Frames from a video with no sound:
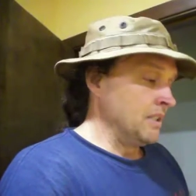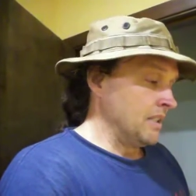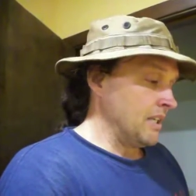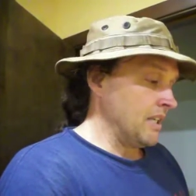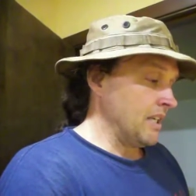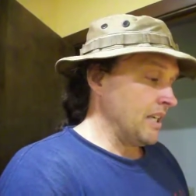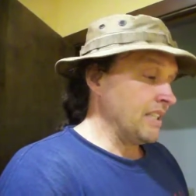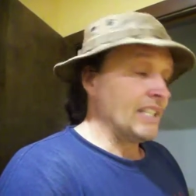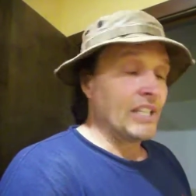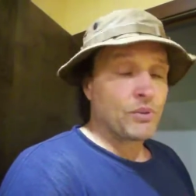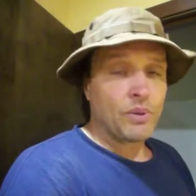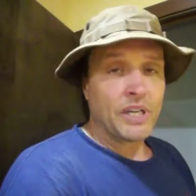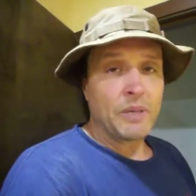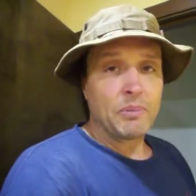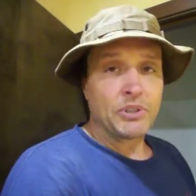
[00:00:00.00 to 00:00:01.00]
Uh, and that's
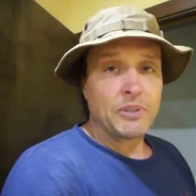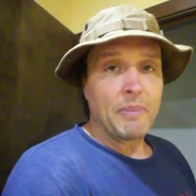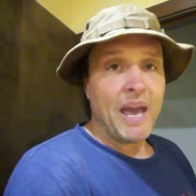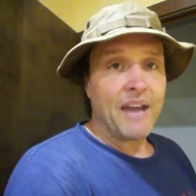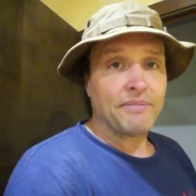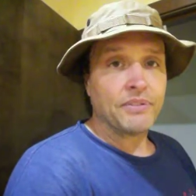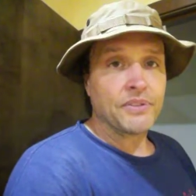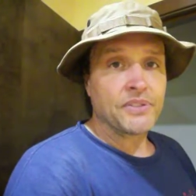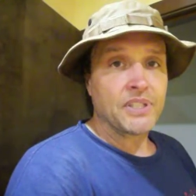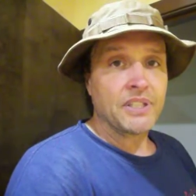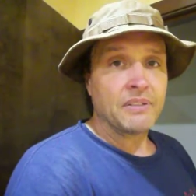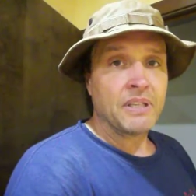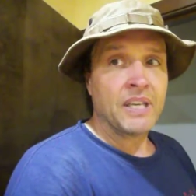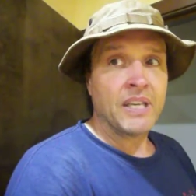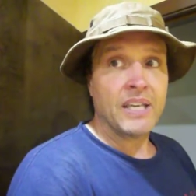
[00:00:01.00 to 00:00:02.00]
why you put the baffles
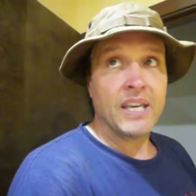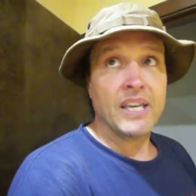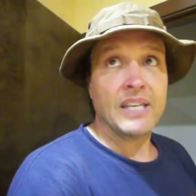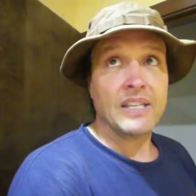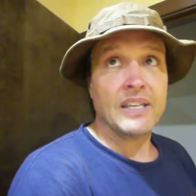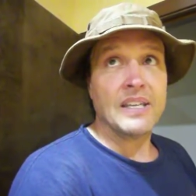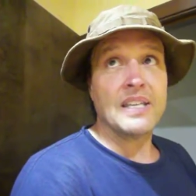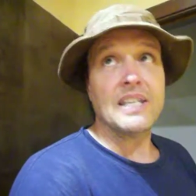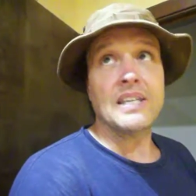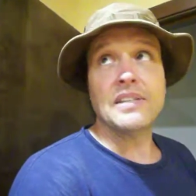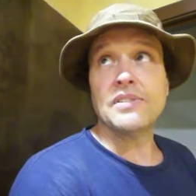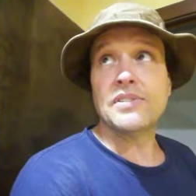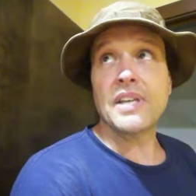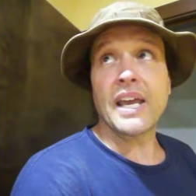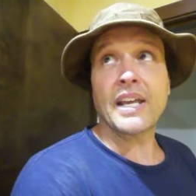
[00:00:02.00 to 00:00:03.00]
in. And
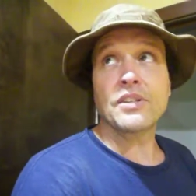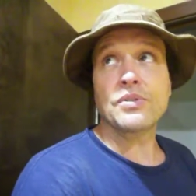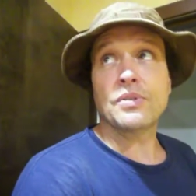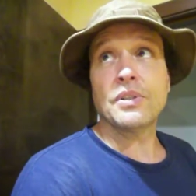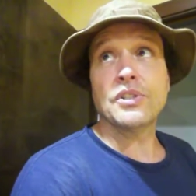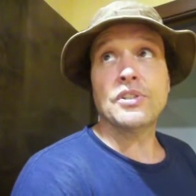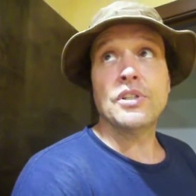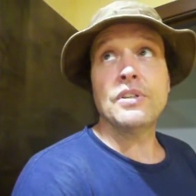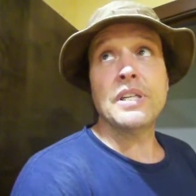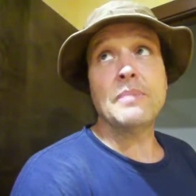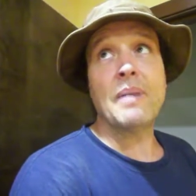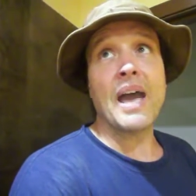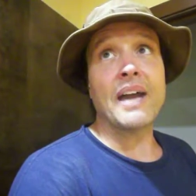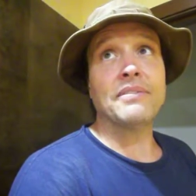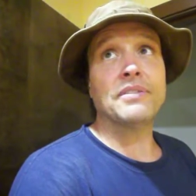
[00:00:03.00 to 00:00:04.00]
these extra duty
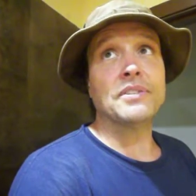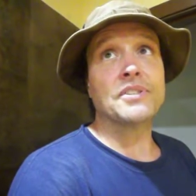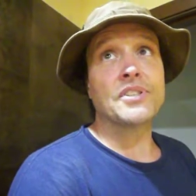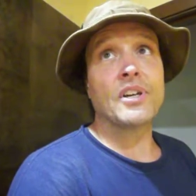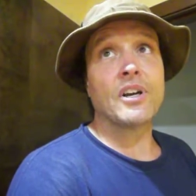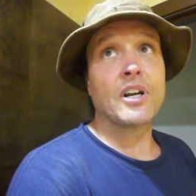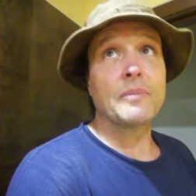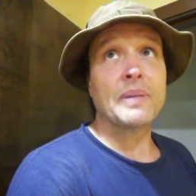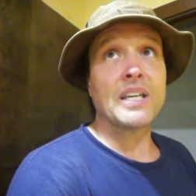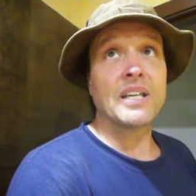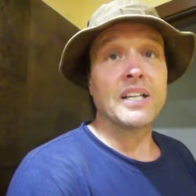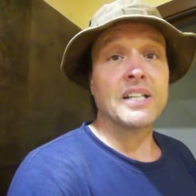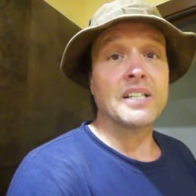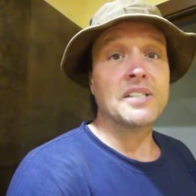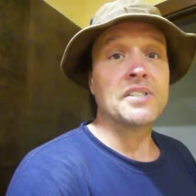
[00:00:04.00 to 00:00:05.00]
baffles are
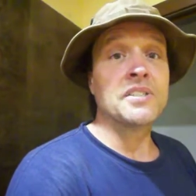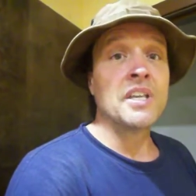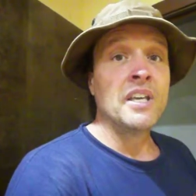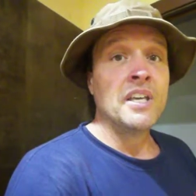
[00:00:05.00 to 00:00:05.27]
because